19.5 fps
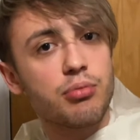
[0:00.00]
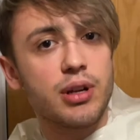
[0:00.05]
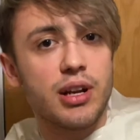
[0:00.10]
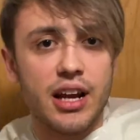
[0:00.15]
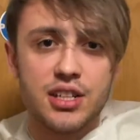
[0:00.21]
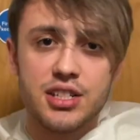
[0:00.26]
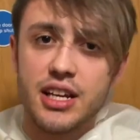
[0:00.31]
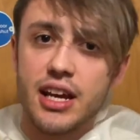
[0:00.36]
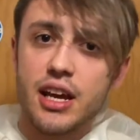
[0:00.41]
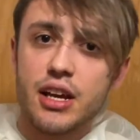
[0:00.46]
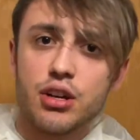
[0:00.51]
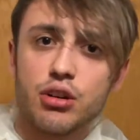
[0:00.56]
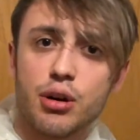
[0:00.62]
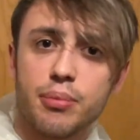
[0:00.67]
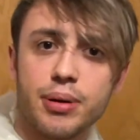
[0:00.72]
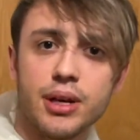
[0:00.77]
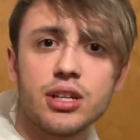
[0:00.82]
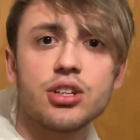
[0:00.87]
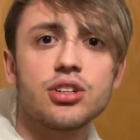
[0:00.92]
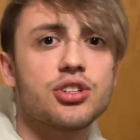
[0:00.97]
like to hear your
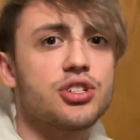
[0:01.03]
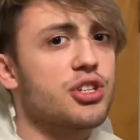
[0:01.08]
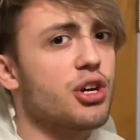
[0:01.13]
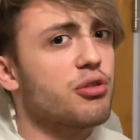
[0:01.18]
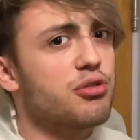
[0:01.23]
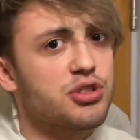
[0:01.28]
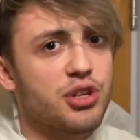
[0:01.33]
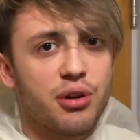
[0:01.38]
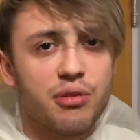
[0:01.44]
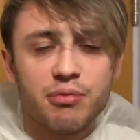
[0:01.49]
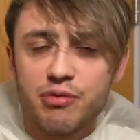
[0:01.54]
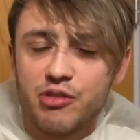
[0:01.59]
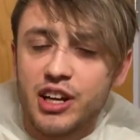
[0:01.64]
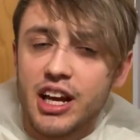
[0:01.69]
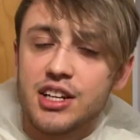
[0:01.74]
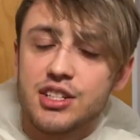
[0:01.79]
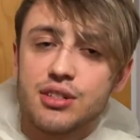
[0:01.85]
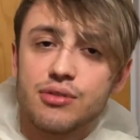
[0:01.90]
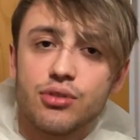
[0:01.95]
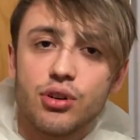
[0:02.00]
opinions, so don't forget
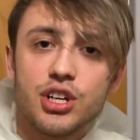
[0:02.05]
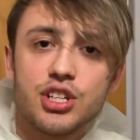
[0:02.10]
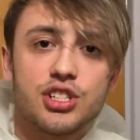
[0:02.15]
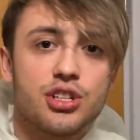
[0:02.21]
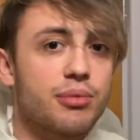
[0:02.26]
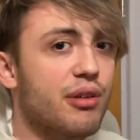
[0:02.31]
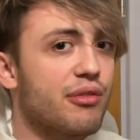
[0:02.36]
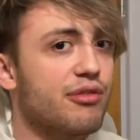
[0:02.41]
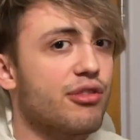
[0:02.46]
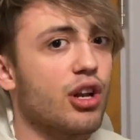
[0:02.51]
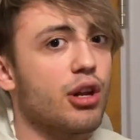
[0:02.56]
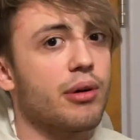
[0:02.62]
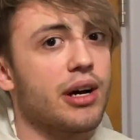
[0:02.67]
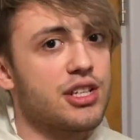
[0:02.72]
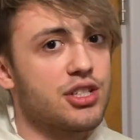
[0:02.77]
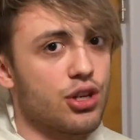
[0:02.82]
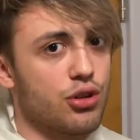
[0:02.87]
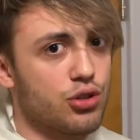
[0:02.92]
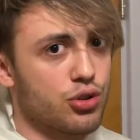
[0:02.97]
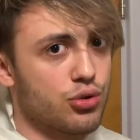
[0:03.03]
to voice them and follow our
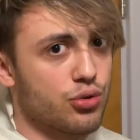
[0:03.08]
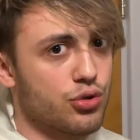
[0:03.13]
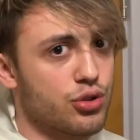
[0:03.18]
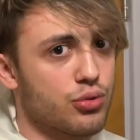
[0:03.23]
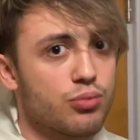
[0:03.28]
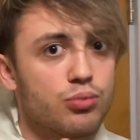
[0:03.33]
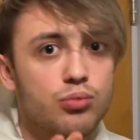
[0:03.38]
socials.